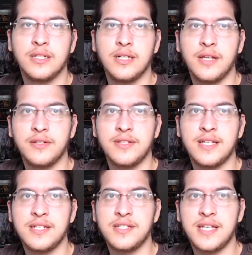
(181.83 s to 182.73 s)
other
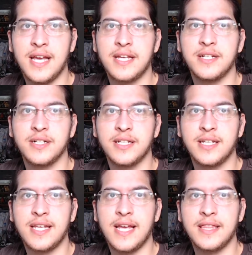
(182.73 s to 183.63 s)
things, so yeah, you're gonna
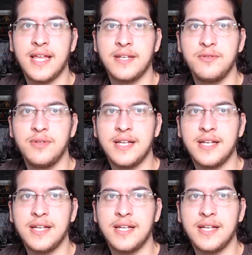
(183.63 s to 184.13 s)
get that new